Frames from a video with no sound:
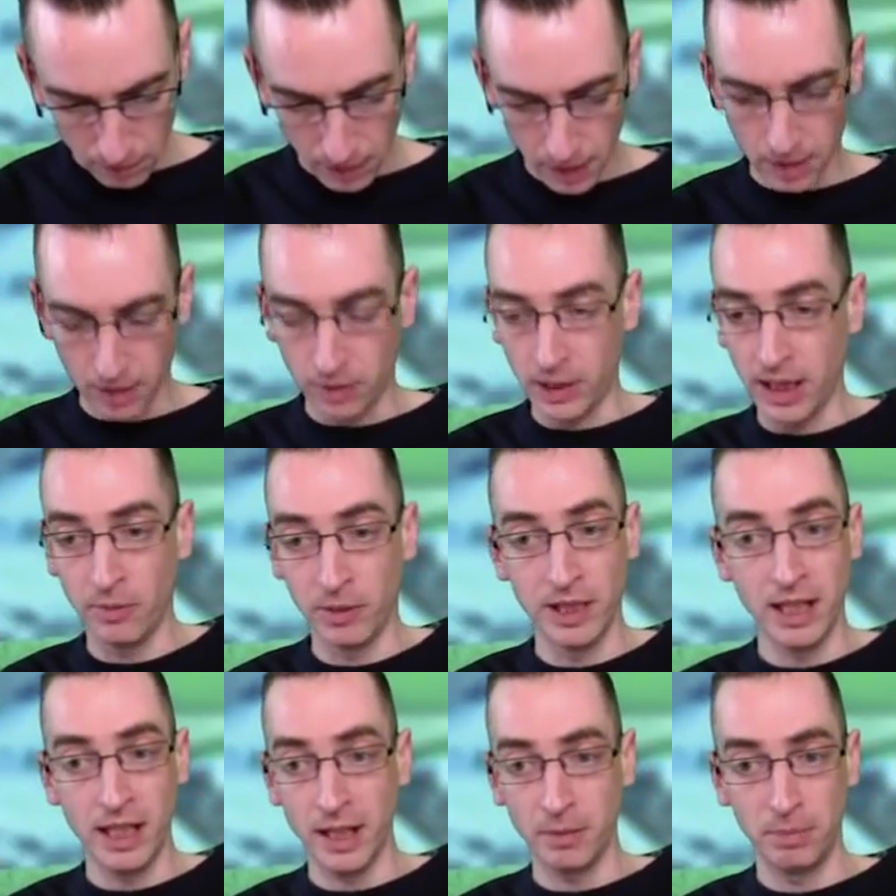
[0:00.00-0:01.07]
Okay, we did
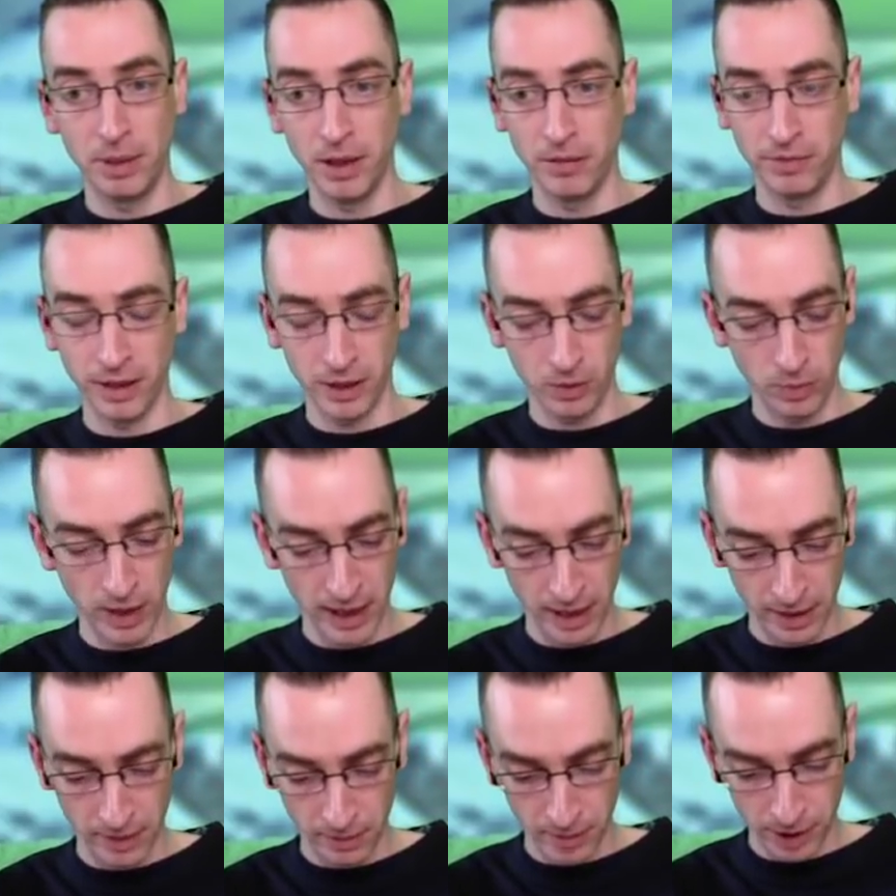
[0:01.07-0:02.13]
get a perfect away,
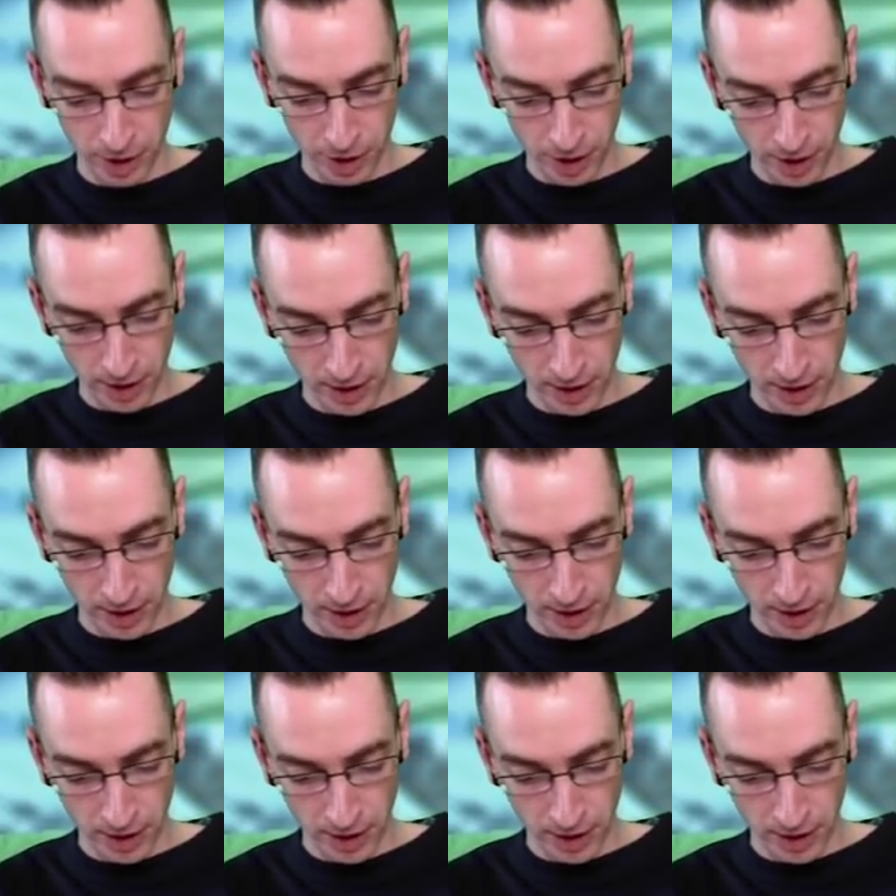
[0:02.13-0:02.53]
which